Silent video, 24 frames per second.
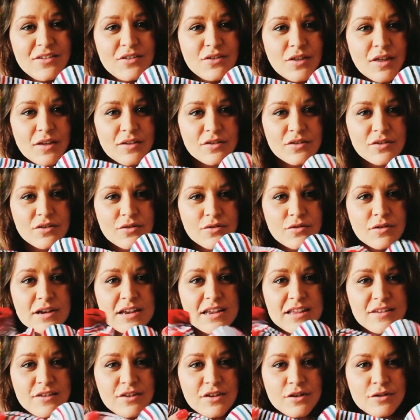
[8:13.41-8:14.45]
So that's
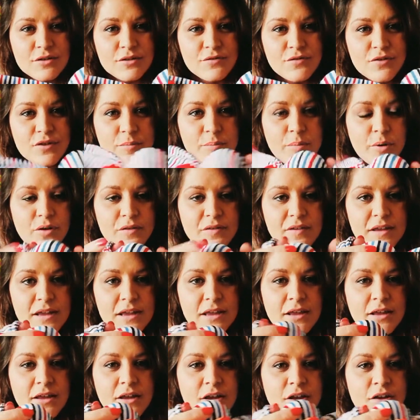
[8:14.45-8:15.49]
3 circles for the
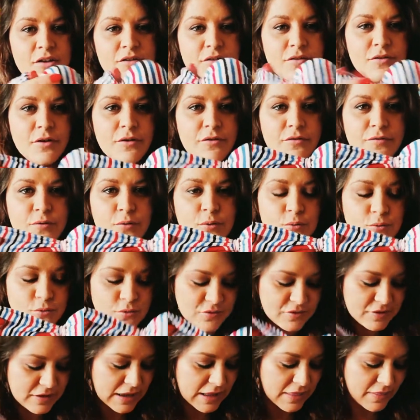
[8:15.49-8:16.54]
body. So you've got 4
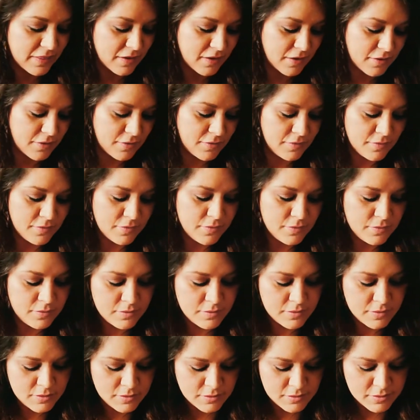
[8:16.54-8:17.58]
altogether.
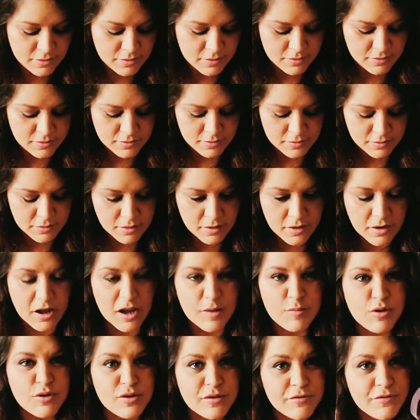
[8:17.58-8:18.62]
And
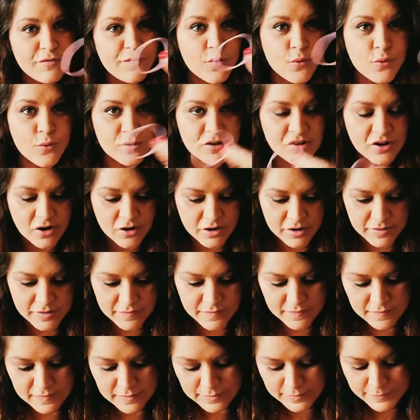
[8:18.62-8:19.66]
I'm using 4
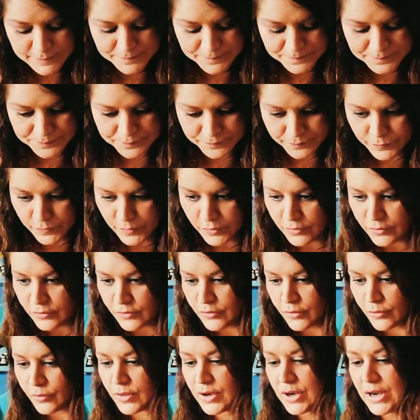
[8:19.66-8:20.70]
ties here.
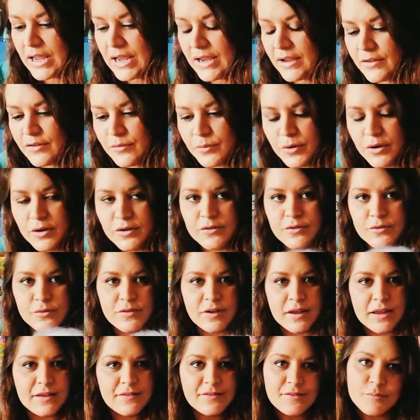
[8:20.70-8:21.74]
So the next one, so
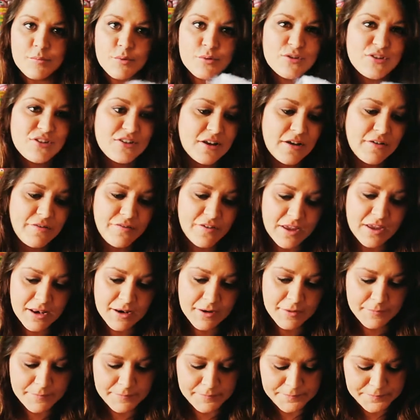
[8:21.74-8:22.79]
take some more
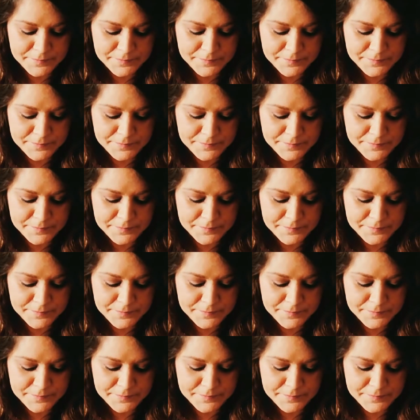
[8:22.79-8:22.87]
stuffing.